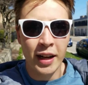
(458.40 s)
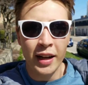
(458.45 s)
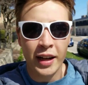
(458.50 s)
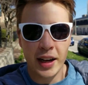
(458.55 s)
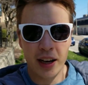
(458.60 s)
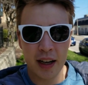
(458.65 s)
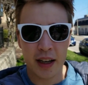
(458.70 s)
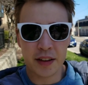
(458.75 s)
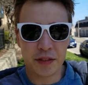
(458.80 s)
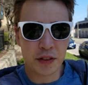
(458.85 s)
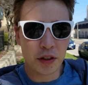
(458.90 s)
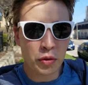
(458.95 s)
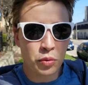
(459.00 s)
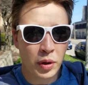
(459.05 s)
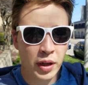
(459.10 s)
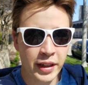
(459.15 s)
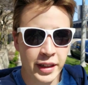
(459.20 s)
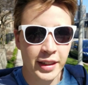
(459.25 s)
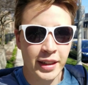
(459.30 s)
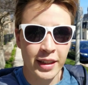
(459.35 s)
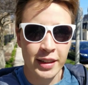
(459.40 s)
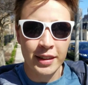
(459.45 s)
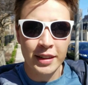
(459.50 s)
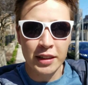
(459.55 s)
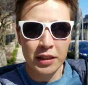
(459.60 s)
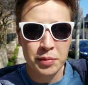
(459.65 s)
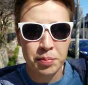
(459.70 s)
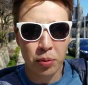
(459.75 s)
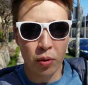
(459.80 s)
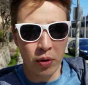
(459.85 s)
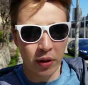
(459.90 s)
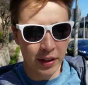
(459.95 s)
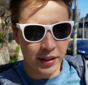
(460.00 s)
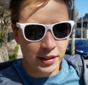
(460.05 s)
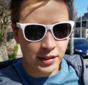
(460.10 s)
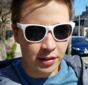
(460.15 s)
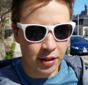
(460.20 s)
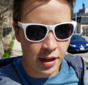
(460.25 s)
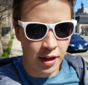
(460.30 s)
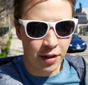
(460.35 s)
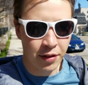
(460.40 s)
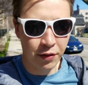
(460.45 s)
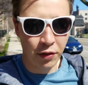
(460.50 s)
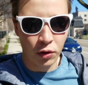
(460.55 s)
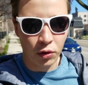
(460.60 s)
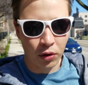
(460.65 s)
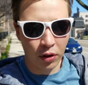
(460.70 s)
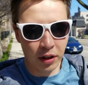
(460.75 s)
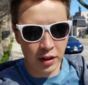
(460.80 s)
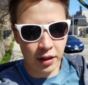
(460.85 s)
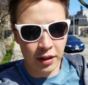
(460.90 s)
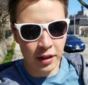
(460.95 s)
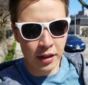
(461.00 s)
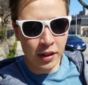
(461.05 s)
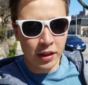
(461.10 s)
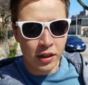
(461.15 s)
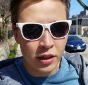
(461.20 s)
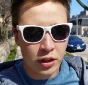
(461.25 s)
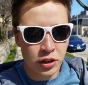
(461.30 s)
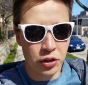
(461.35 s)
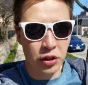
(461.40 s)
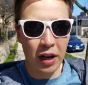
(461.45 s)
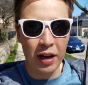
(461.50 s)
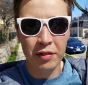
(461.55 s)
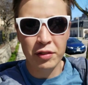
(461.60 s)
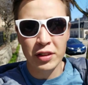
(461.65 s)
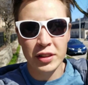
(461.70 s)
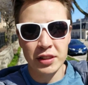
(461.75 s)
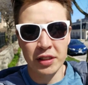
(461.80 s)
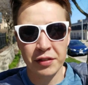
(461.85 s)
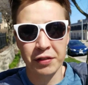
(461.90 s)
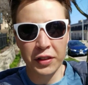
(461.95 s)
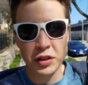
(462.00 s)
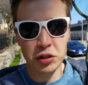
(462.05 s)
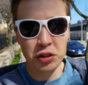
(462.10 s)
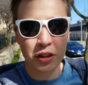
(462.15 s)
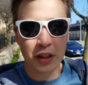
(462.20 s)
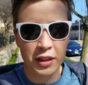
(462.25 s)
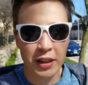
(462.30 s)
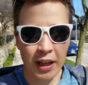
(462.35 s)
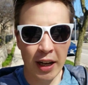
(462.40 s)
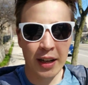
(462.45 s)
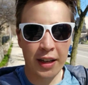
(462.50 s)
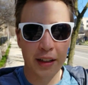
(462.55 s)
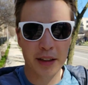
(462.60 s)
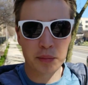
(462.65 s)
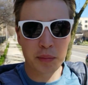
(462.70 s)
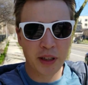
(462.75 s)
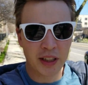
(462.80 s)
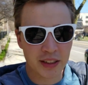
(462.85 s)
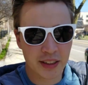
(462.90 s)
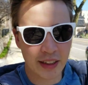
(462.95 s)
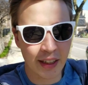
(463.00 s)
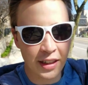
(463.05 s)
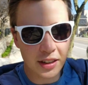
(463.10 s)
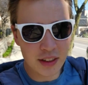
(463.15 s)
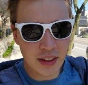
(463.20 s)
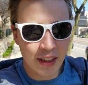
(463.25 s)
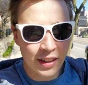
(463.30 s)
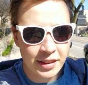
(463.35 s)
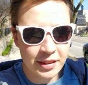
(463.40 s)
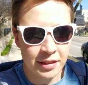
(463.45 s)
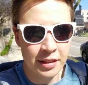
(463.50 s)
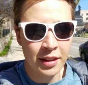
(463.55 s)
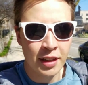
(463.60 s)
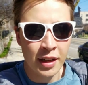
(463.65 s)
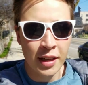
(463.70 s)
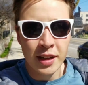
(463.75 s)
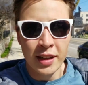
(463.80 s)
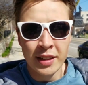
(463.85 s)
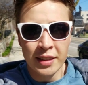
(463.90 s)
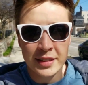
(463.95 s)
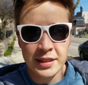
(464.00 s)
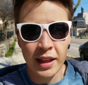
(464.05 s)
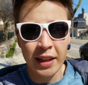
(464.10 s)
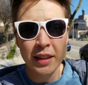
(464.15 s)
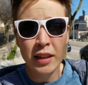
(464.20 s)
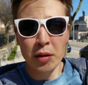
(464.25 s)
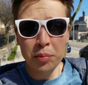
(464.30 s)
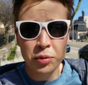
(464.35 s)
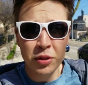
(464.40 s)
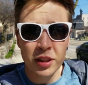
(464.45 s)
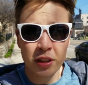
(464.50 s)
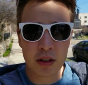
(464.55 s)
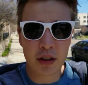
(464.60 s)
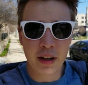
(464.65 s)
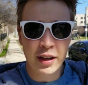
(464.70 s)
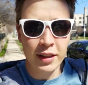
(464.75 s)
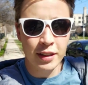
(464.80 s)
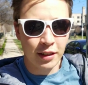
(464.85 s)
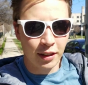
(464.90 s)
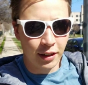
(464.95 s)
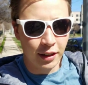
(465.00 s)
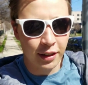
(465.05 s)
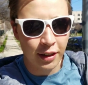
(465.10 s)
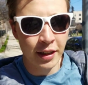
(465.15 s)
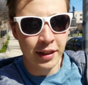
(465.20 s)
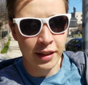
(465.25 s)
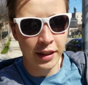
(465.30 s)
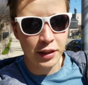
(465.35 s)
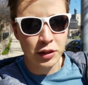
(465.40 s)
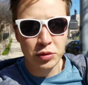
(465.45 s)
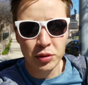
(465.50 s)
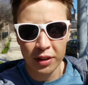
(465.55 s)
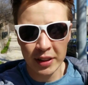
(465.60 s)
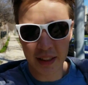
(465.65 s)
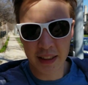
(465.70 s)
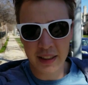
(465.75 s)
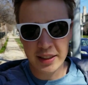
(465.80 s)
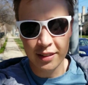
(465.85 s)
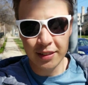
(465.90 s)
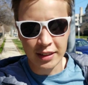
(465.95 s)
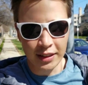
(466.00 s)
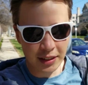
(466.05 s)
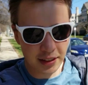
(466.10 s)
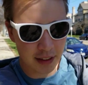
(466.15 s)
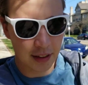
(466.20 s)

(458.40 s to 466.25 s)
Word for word: Uh, if you want to get these points for travel in the future on American Airlines, sign up with the credit card. It's really easy.